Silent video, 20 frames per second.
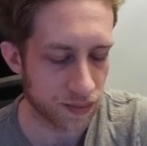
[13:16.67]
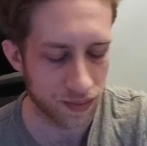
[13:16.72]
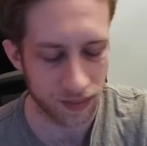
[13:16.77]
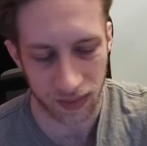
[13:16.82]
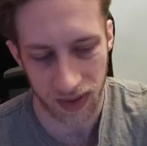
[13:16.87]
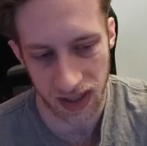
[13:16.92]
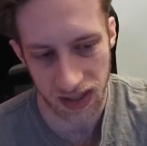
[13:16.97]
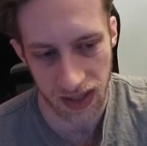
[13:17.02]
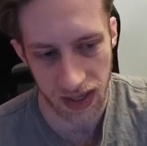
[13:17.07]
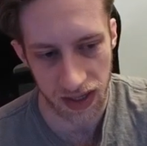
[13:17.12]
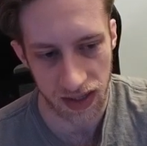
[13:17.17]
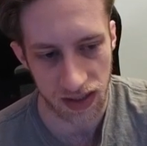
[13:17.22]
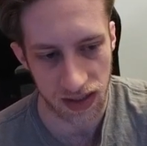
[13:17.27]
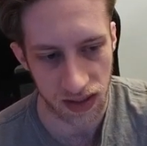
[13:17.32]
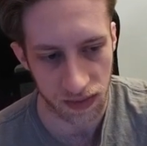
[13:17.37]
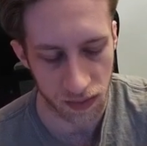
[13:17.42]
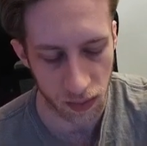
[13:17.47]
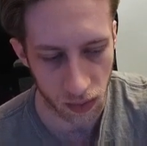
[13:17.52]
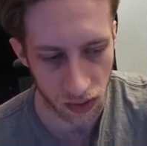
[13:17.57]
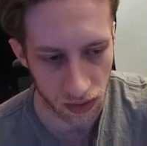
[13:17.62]
This hand isn't
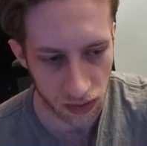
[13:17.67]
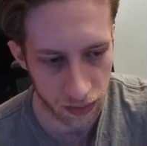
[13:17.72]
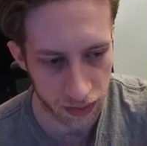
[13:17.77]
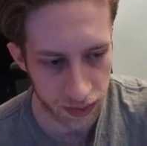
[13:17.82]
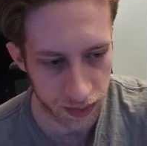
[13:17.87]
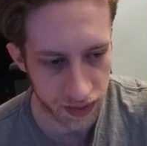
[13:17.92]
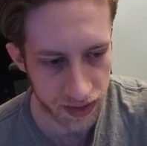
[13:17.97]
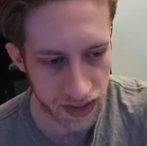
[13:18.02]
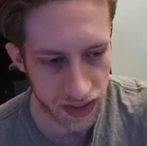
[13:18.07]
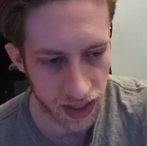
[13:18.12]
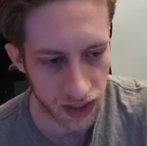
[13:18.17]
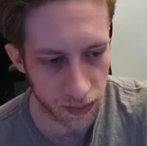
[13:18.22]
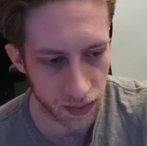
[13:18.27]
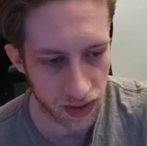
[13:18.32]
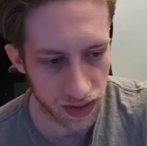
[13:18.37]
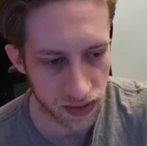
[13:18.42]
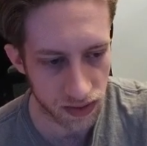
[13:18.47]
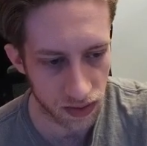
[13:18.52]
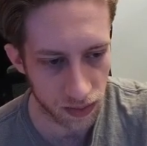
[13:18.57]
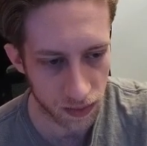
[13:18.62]
even worth 3 streets
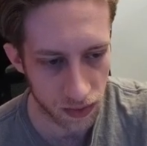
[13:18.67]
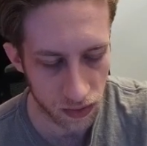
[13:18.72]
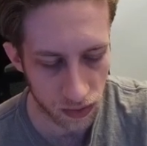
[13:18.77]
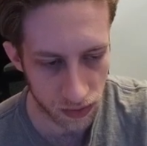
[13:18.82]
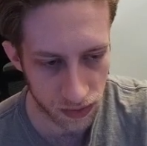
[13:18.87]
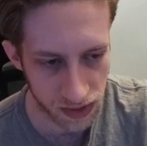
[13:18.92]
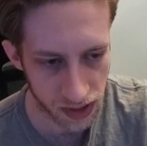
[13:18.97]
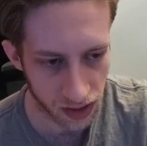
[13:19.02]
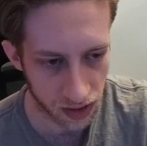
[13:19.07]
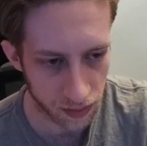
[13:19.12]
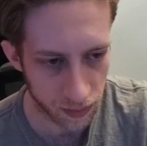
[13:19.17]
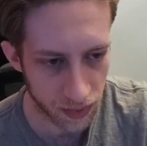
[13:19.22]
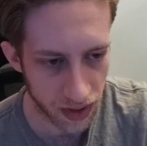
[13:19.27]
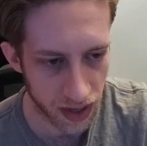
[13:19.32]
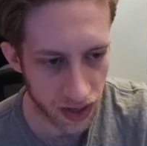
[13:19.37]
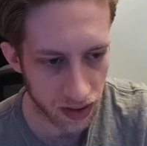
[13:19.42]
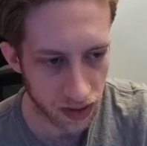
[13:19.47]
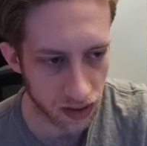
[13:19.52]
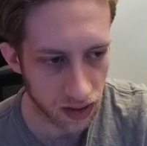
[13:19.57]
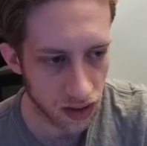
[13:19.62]
anyway, so I'm cool checking
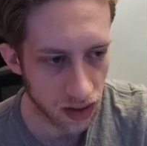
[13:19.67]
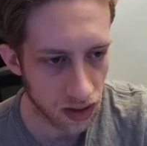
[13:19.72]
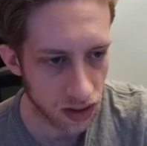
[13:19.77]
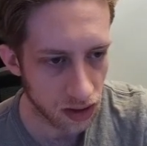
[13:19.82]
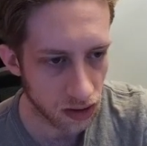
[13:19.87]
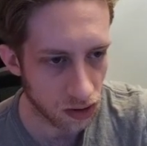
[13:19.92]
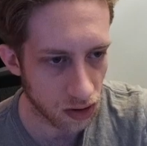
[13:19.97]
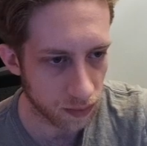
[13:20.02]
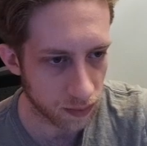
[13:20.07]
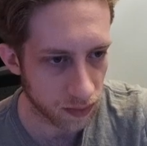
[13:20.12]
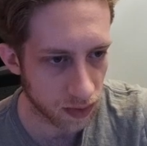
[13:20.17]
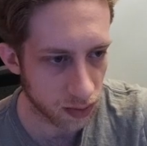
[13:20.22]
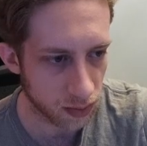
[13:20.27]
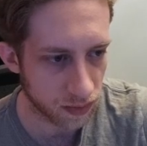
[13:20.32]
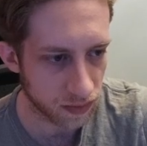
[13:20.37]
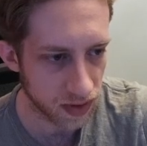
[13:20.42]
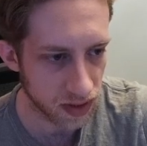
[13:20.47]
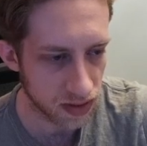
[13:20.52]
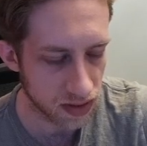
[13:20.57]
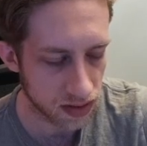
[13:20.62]
back. Going from there, we
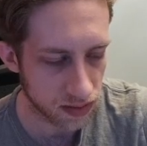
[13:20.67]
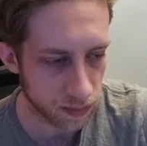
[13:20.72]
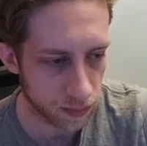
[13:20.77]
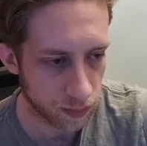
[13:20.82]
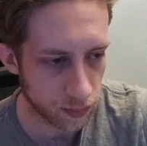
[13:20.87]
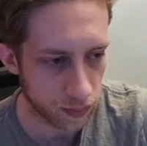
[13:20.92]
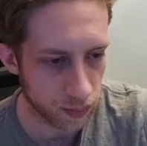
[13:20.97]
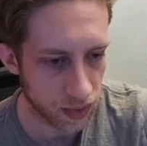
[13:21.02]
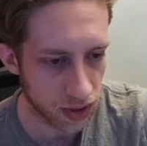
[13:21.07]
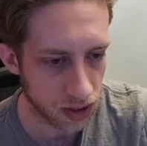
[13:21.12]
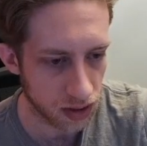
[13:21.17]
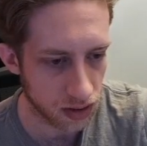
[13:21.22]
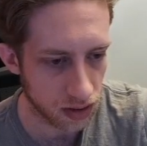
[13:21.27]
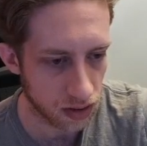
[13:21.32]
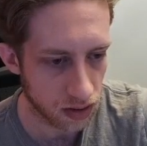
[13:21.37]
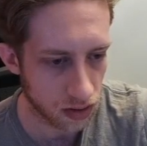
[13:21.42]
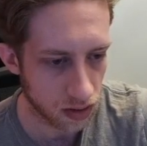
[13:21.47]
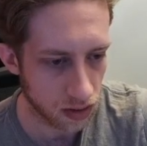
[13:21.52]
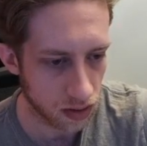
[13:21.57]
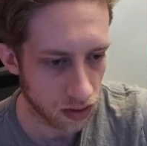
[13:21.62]
face big,
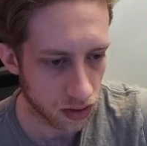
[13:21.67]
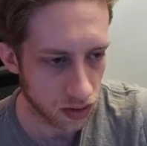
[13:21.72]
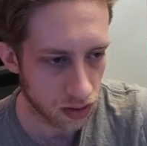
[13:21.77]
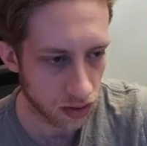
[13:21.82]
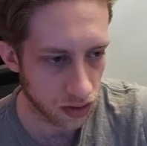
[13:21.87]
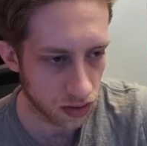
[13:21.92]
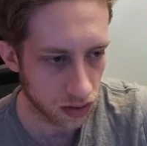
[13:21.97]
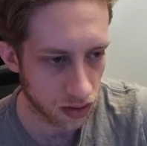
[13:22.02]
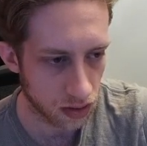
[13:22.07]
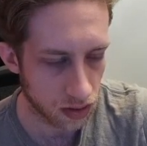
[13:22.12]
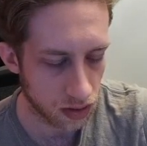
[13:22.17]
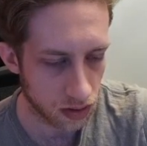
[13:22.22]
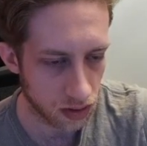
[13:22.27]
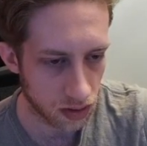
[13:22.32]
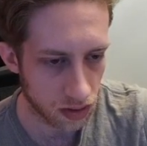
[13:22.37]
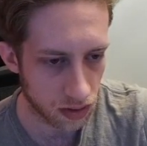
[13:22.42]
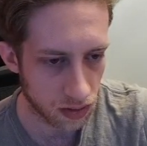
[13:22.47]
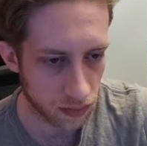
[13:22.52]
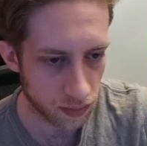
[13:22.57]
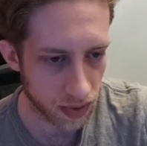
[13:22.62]

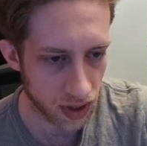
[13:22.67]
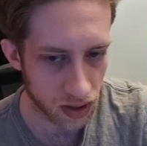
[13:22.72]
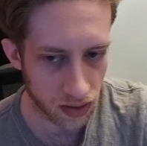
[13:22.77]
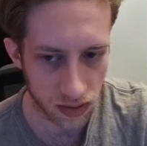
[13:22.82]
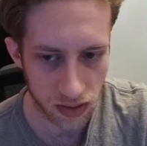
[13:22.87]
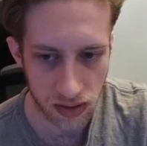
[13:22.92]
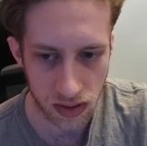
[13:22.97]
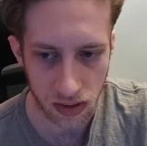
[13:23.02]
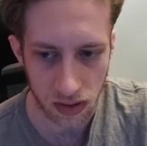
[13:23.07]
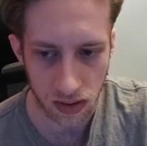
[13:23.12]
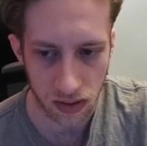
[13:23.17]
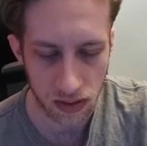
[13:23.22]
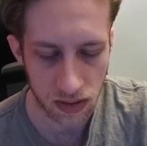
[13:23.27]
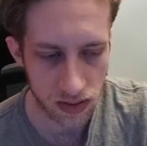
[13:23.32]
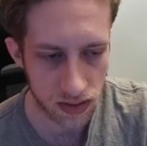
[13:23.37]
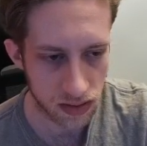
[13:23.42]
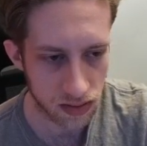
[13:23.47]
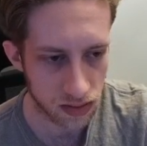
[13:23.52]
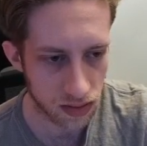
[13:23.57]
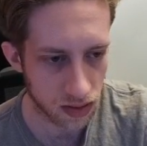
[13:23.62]
bet on the
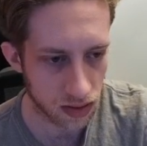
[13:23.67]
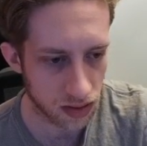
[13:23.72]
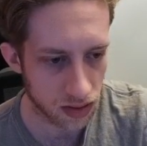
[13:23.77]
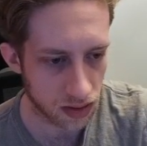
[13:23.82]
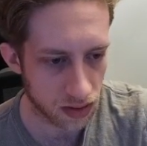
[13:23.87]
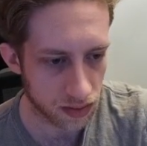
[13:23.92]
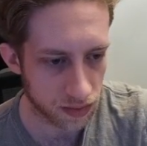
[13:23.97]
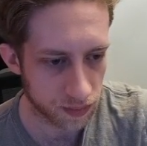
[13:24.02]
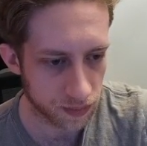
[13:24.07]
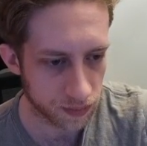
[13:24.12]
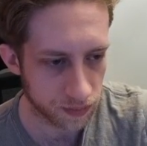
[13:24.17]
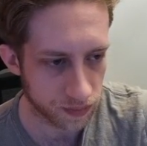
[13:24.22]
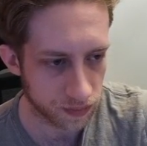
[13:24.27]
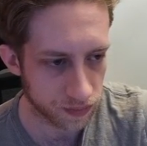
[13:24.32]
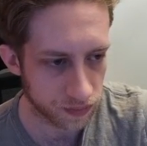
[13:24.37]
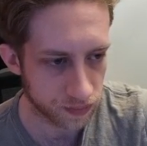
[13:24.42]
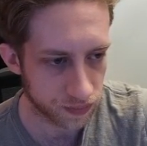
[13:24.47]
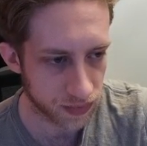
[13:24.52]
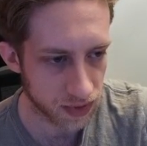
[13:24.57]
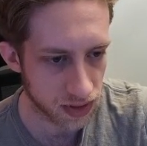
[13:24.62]
turns,
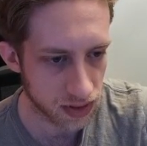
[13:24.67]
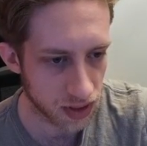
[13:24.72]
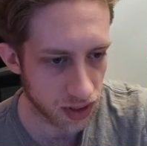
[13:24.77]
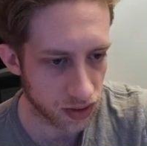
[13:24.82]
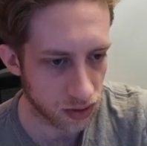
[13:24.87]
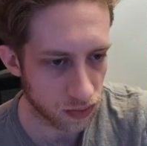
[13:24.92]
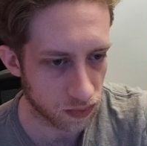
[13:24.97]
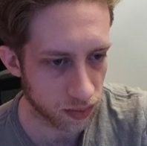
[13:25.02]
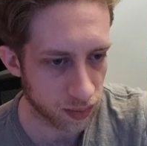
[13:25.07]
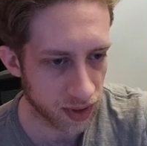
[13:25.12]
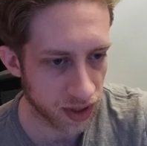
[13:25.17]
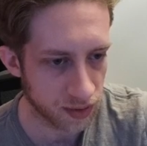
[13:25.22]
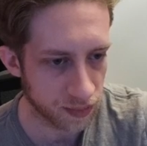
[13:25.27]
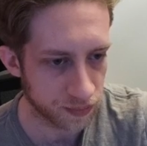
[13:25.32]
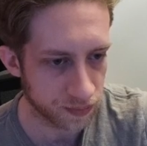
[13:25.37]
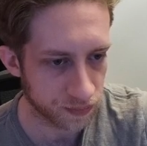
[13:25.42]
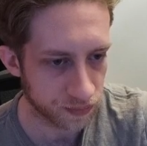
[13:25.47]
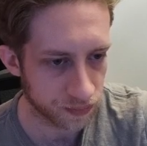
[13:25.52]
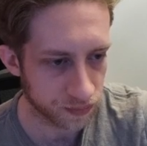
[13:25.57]
slight overbet.